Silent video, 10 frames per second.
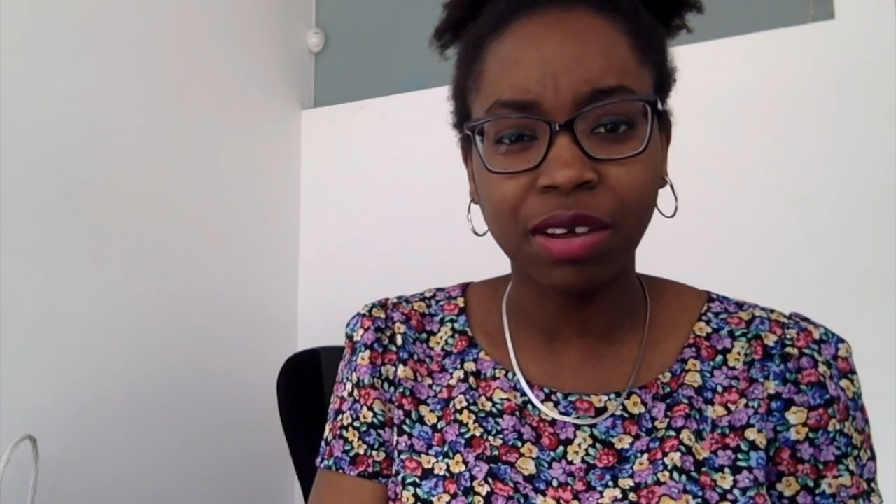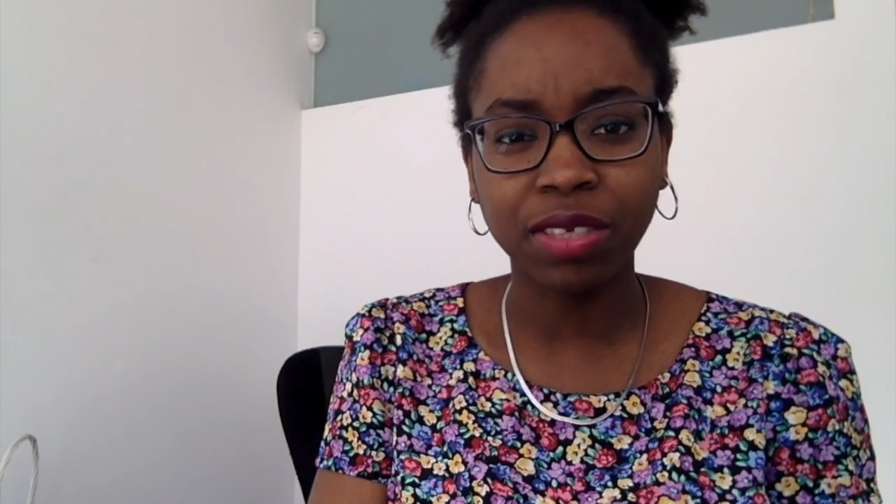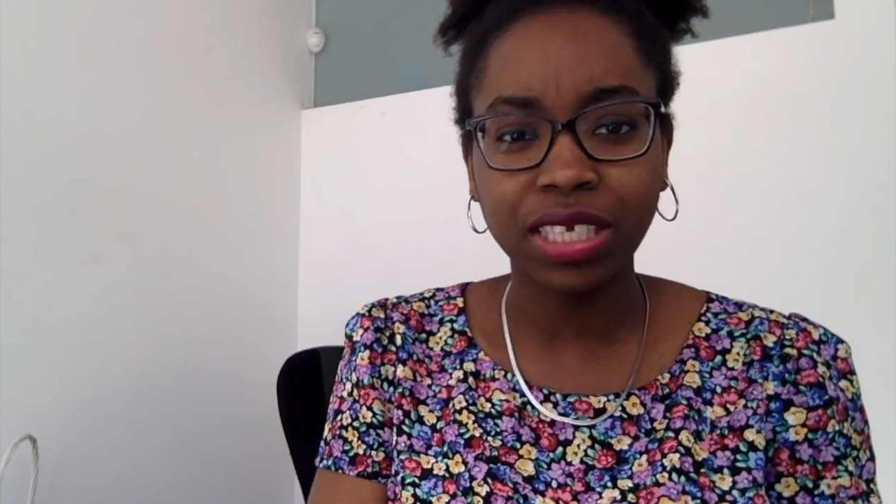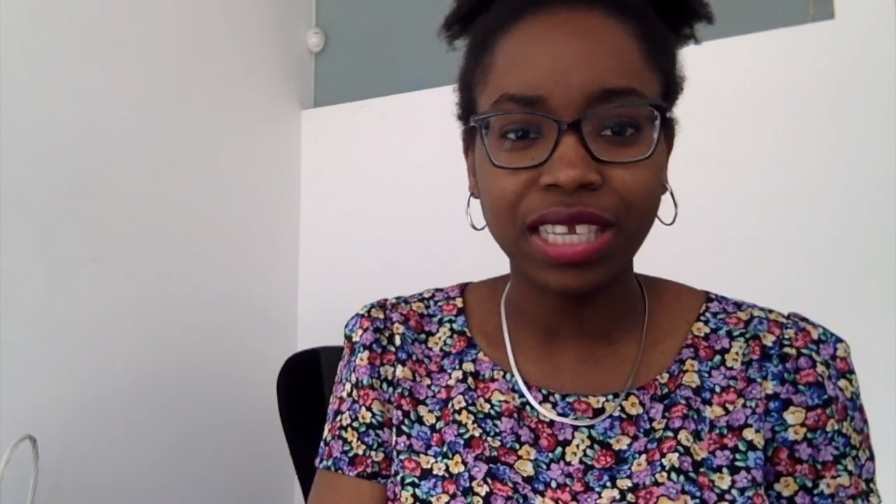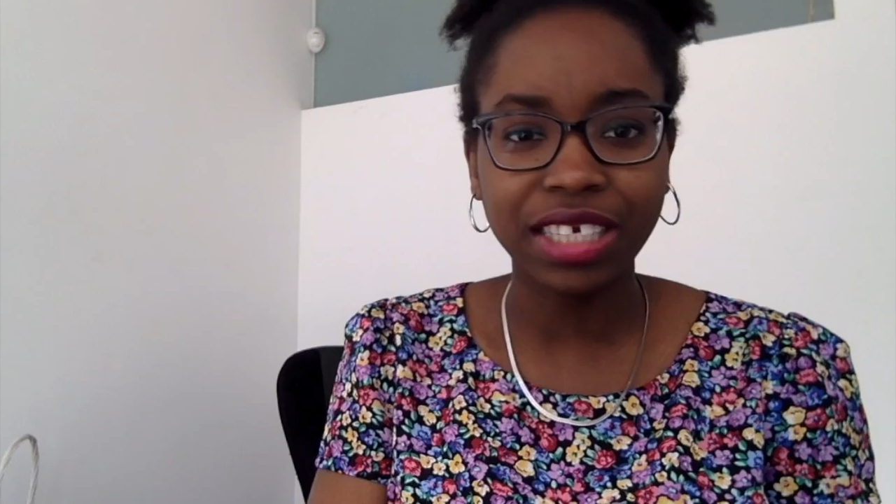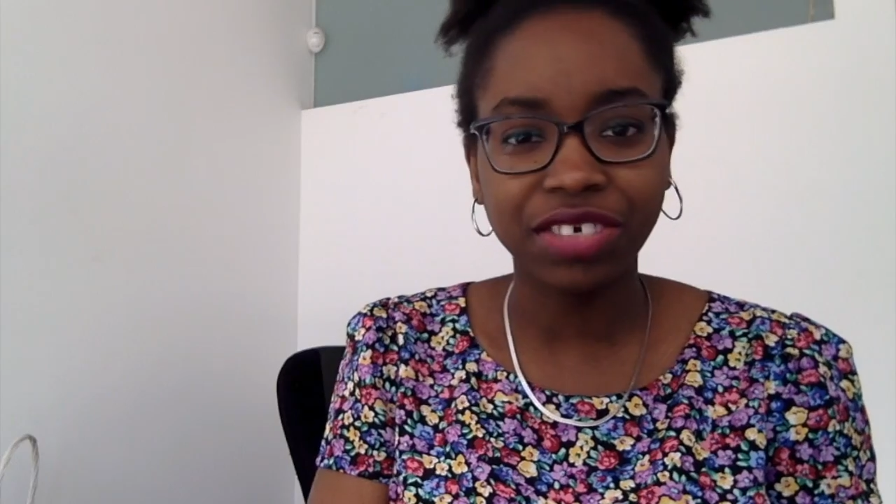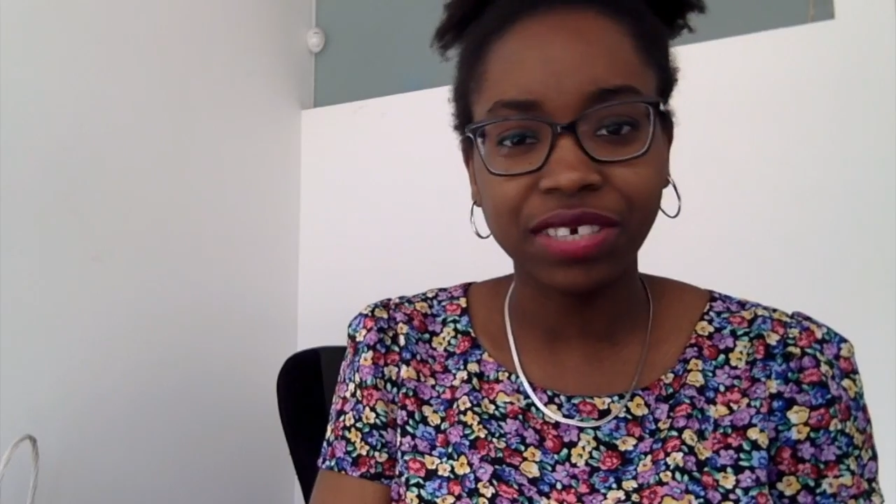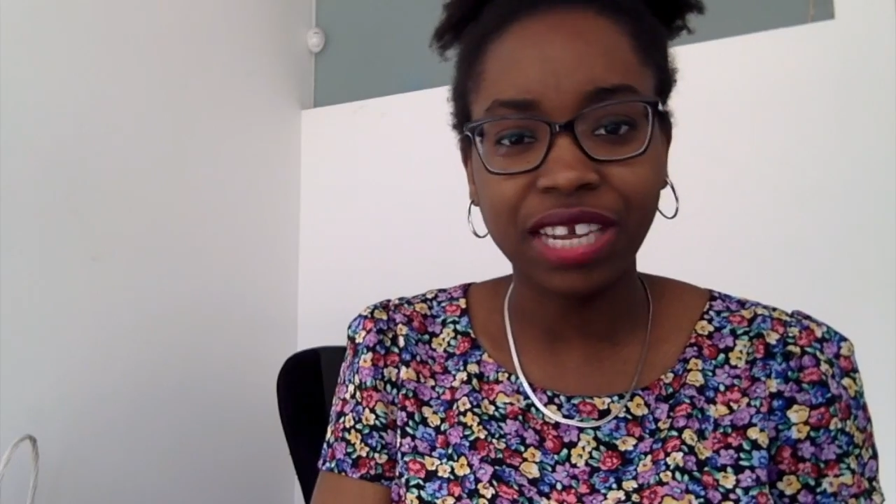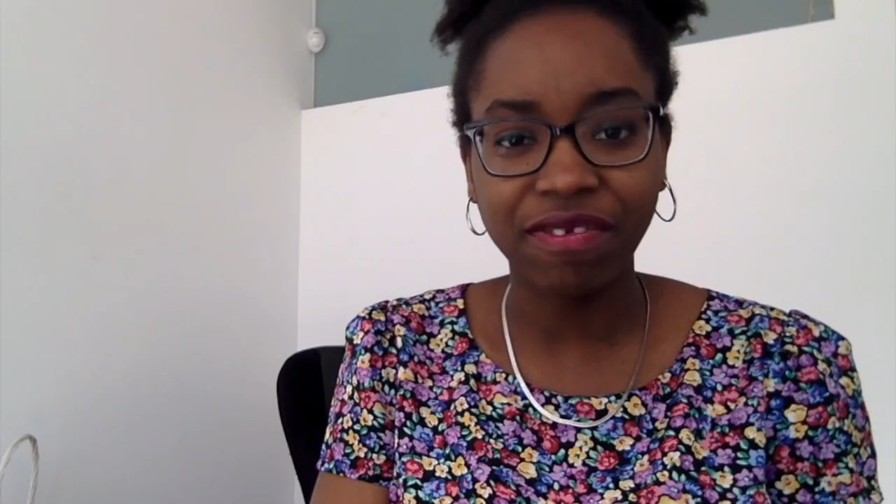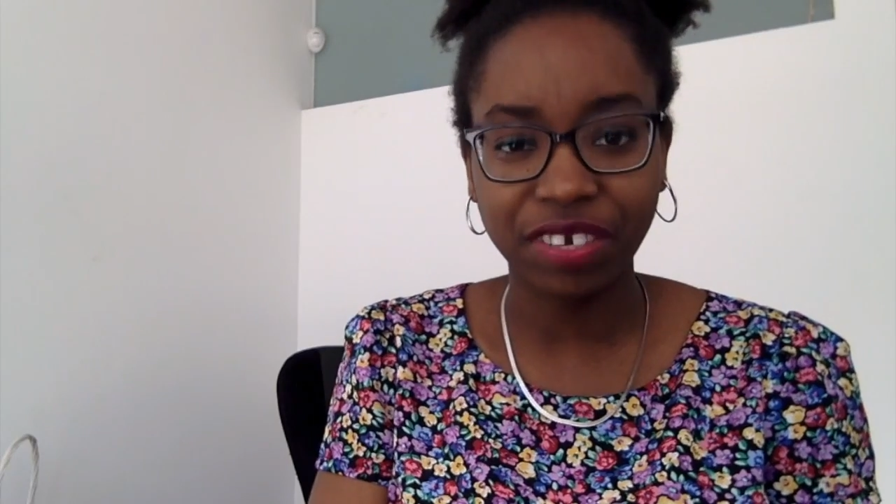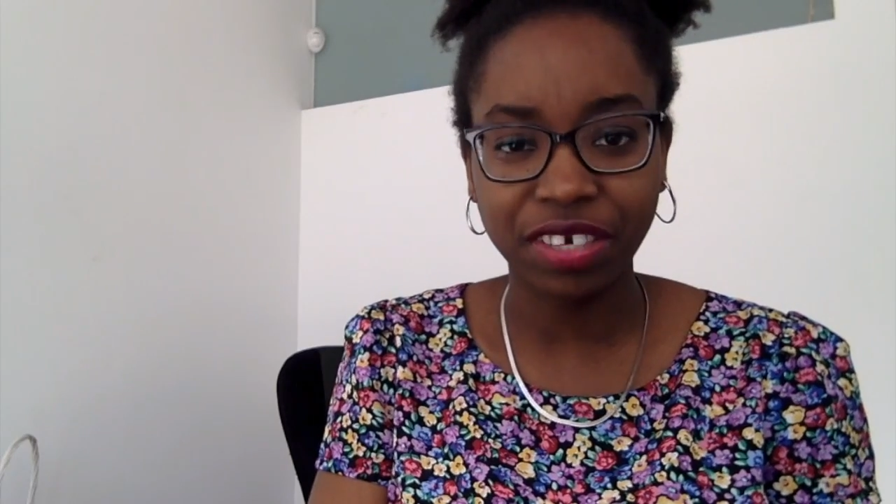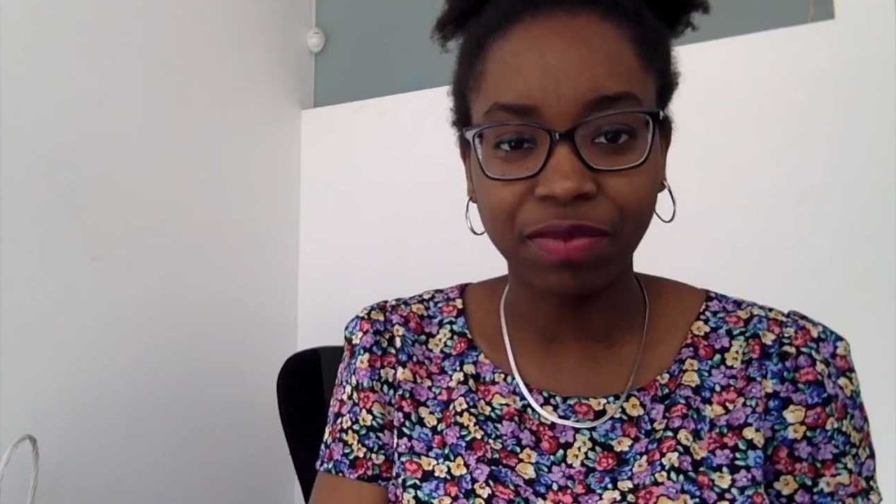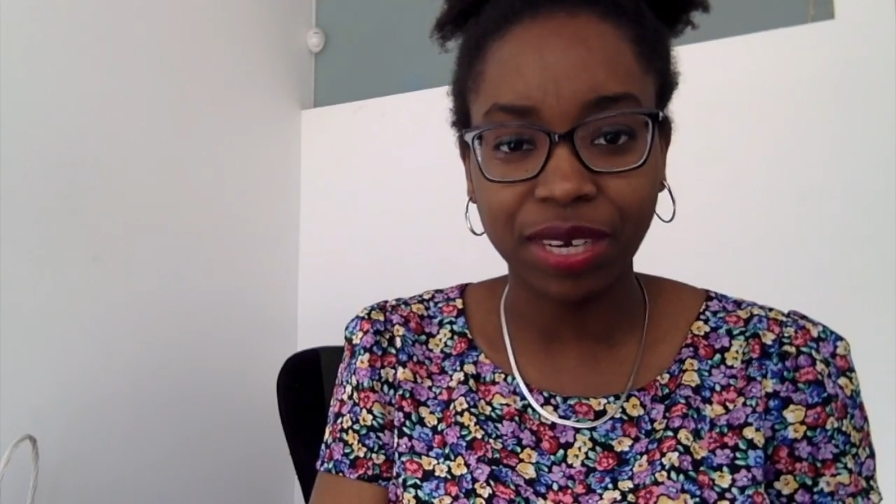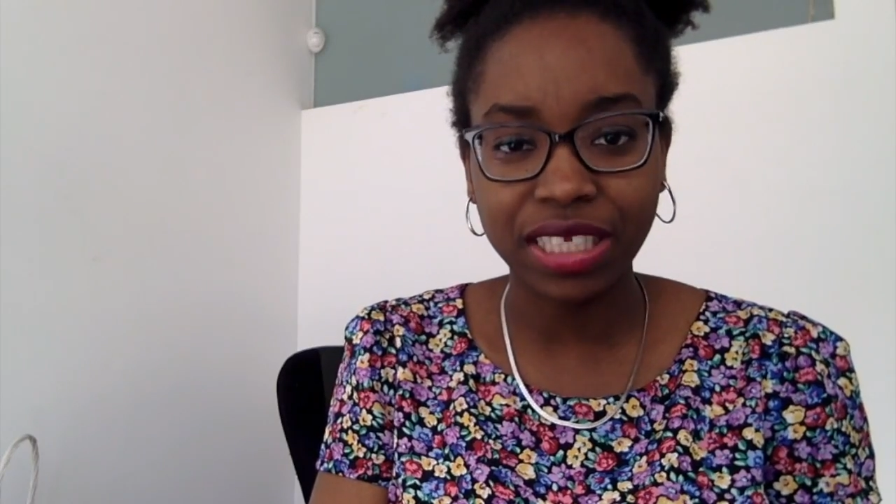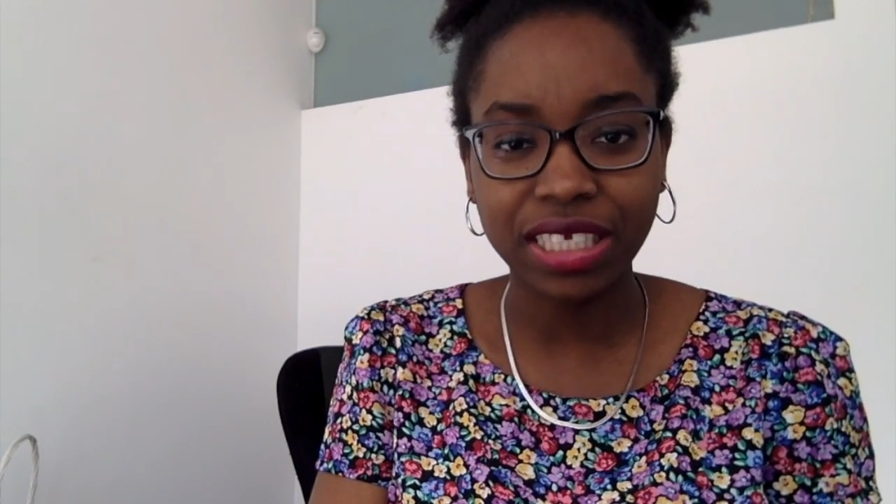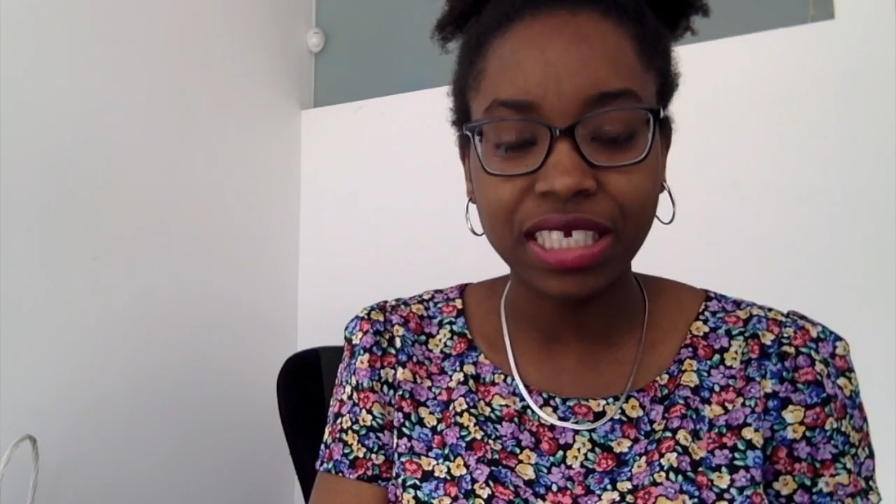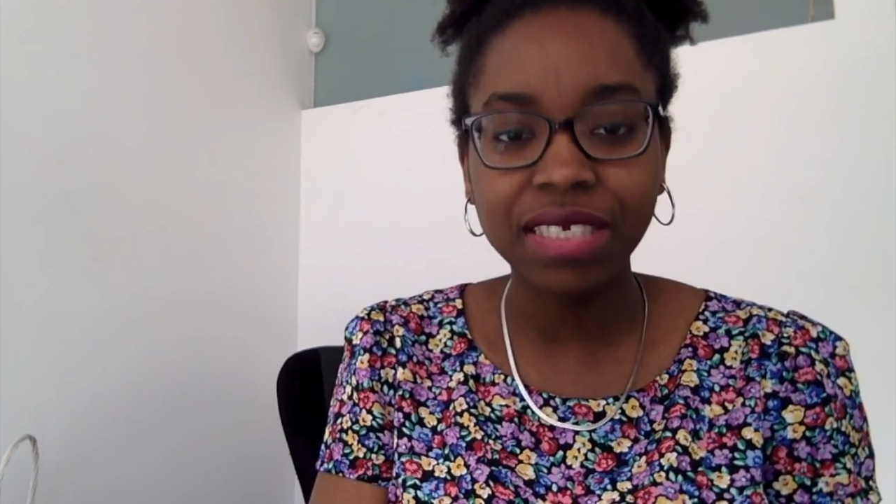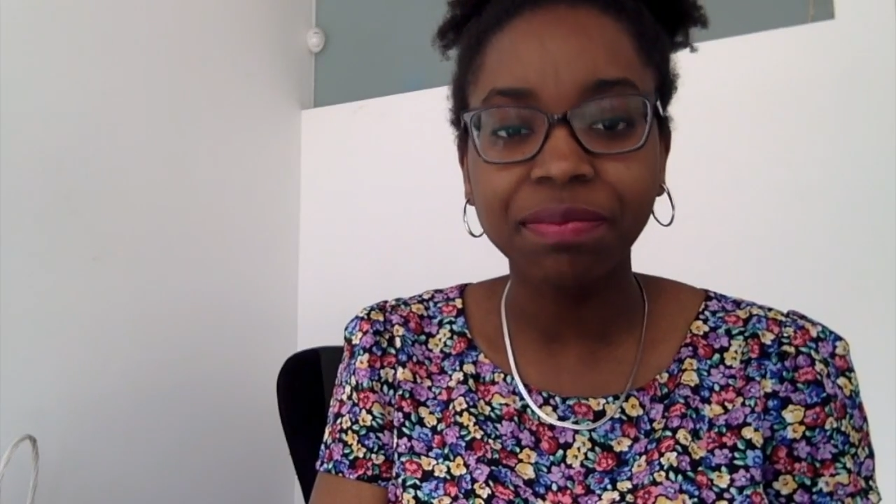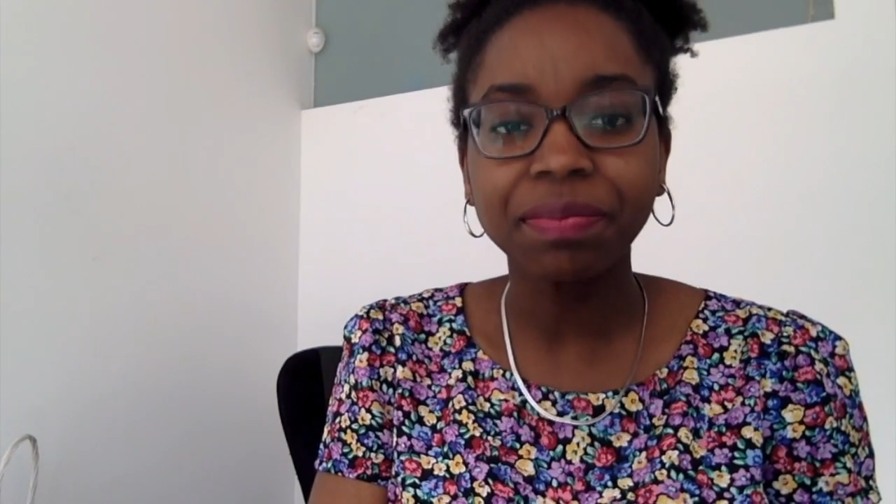I would say Nigerian African writers.